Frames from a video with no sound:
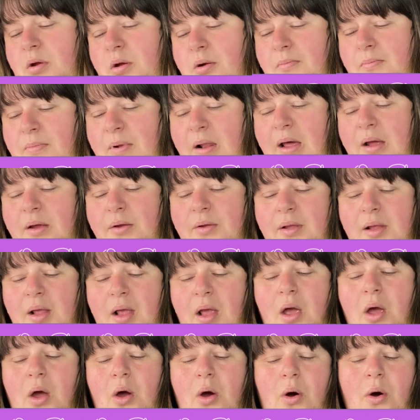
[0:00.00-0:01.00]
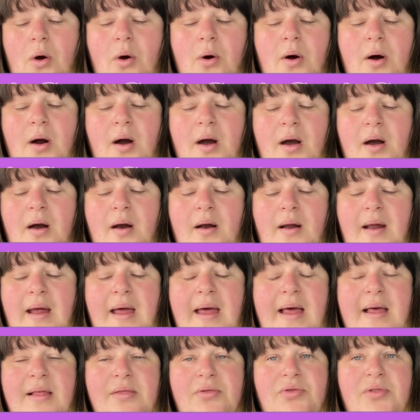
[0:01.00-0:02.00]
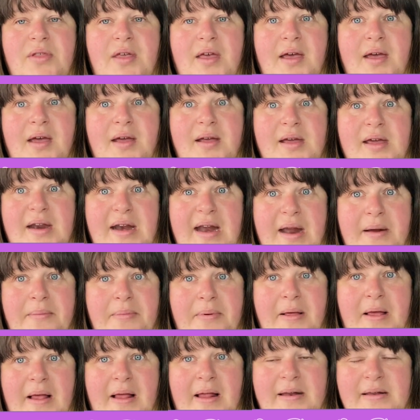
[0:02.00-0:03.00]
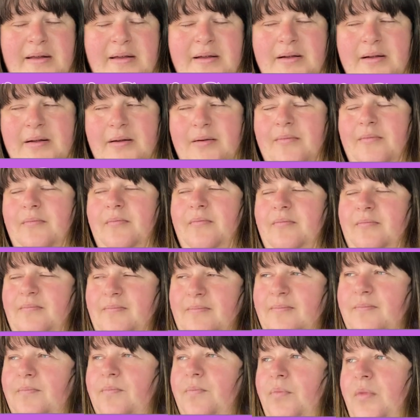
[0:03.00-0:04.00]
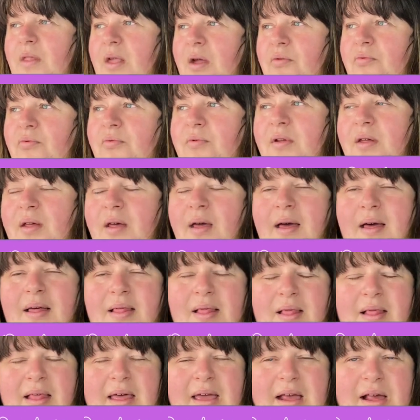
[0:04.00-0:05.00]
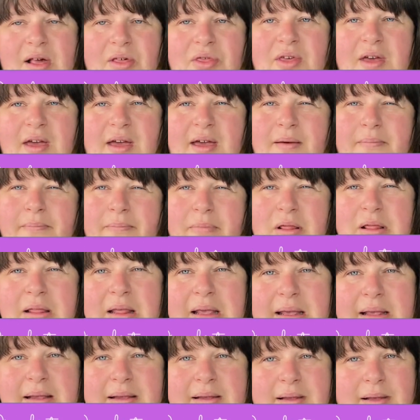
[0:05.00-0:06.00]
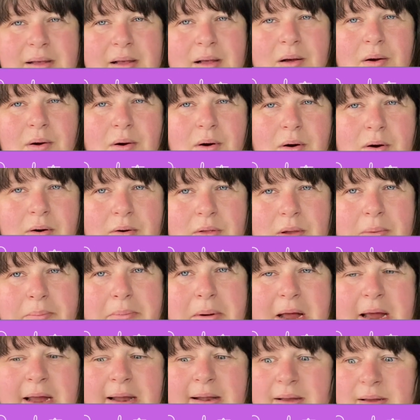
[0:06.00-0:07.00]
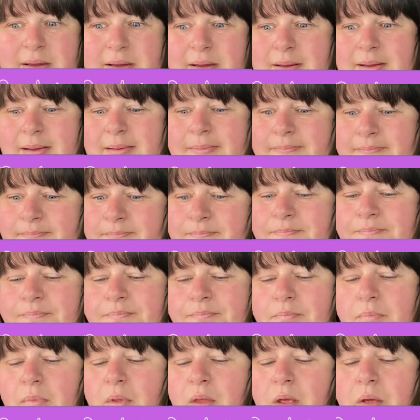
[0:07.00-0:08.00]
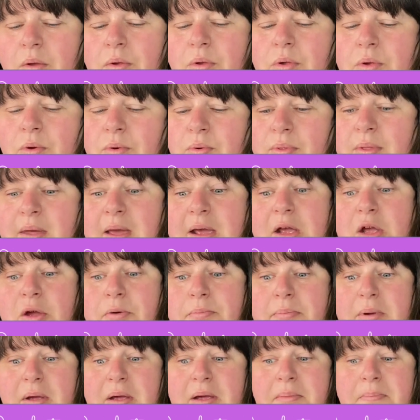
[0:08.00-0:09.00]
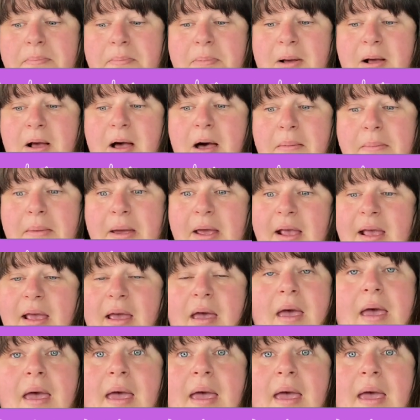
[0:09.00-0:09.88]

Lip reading: blouse, and the grep pant. I like the pleats on the pants, so they could be becoming